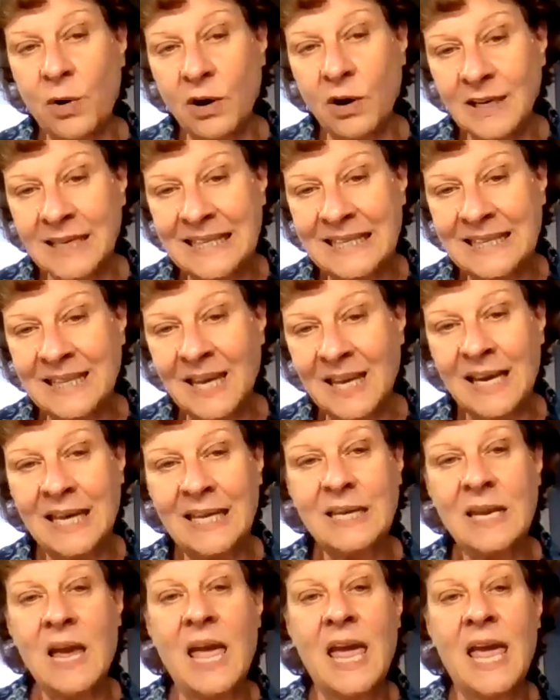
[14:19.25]
parking
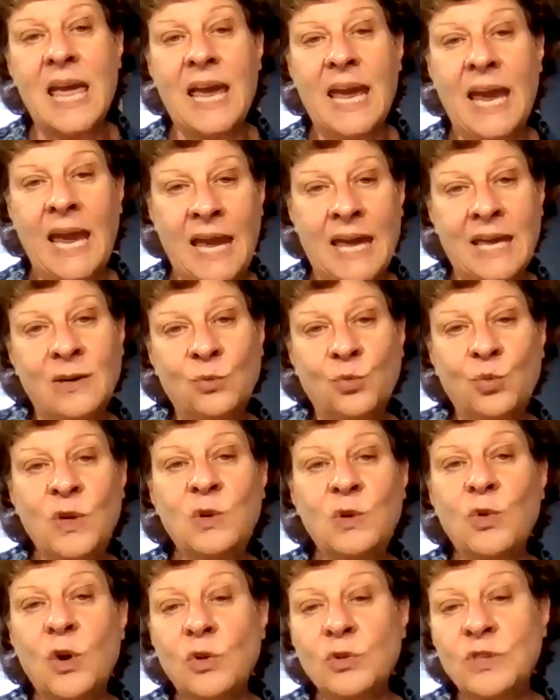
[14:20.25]
lot, and
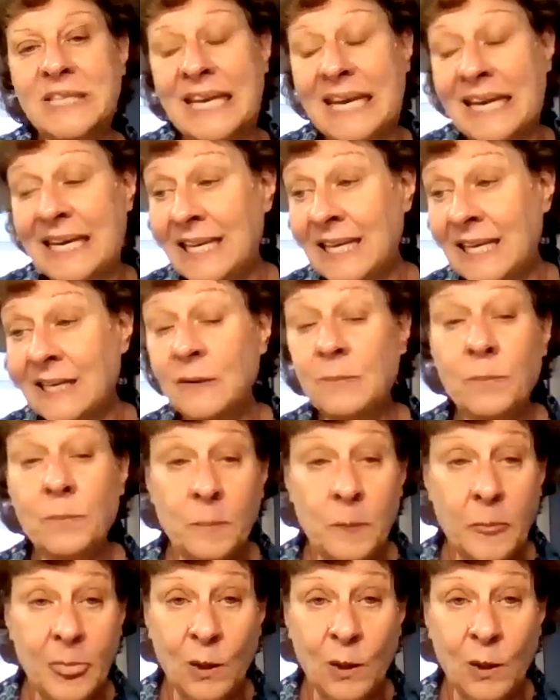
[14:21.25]
we rotate in.